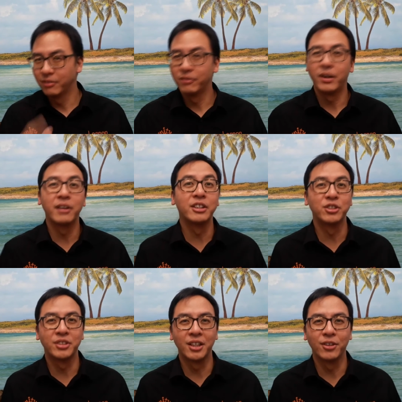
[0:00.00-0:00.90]
Very
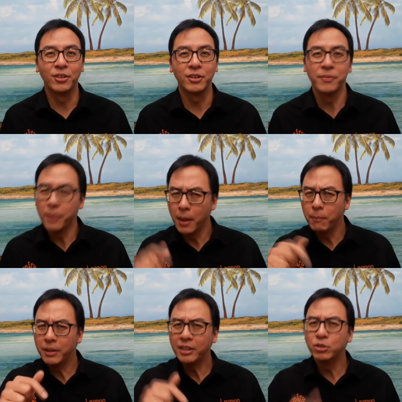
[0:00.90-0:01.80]
interesting thought.
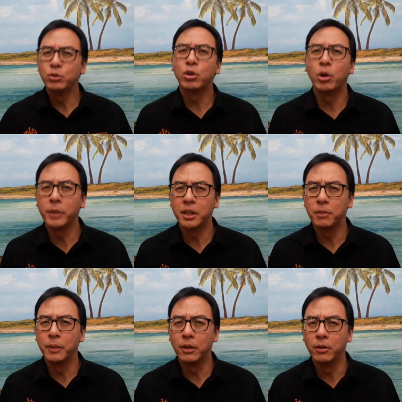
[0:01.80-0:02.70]
Please do
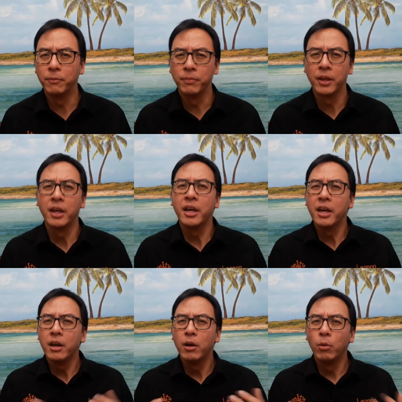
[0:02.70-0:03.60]
comment below
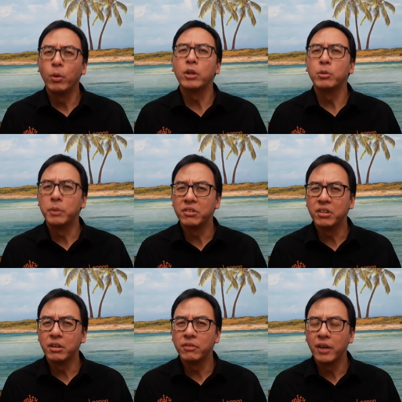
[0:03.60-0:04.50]
what you
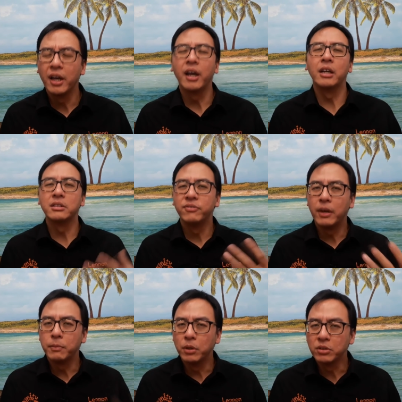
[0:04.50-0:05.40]
perceive as
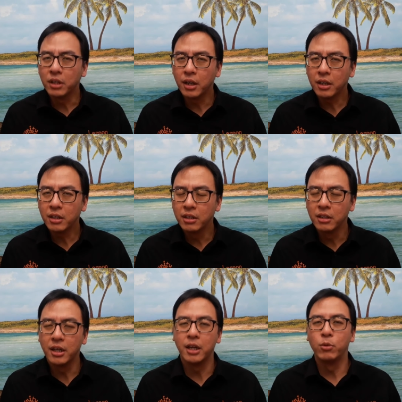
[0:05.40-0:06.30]
vet bills are like
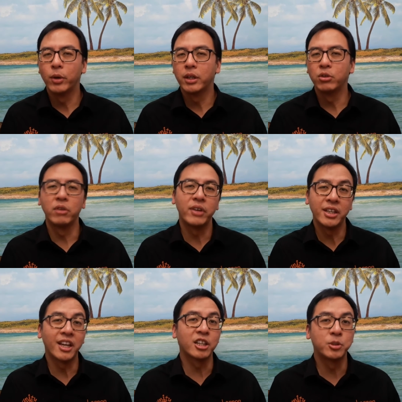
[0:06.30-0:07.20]
and whether you have
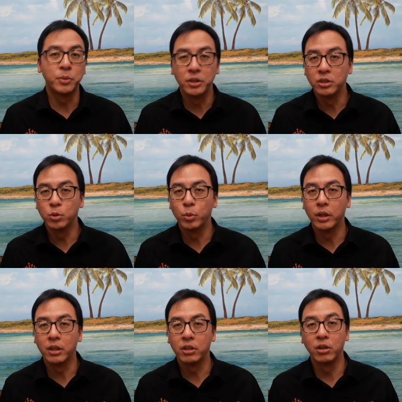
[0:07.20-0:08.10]
any experience
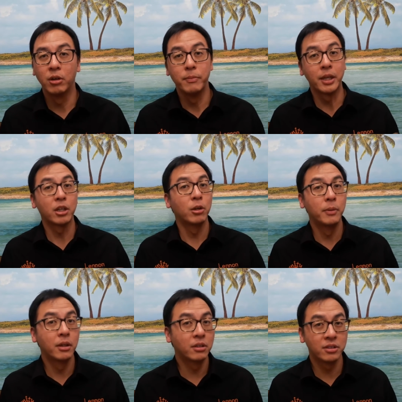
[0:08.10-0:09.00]
with your medical
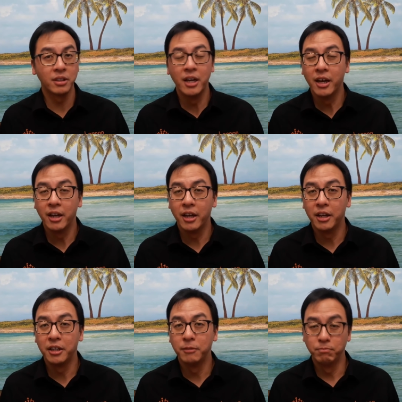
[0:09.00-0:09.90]
bills
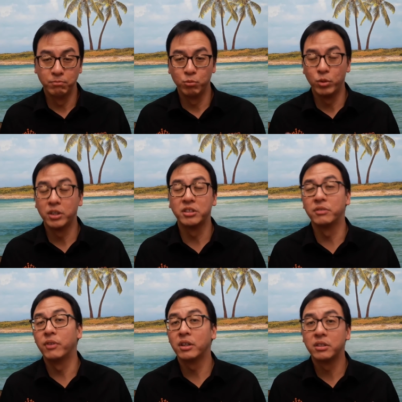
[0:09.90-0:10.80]
and um, whether there's
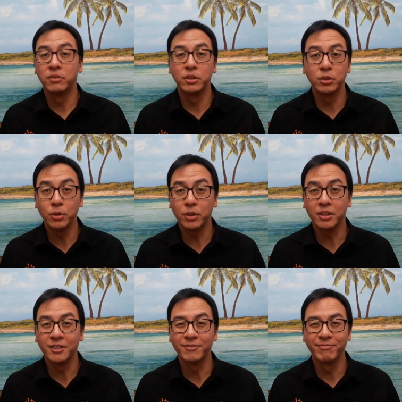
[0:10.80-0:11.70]
a vast difference or not.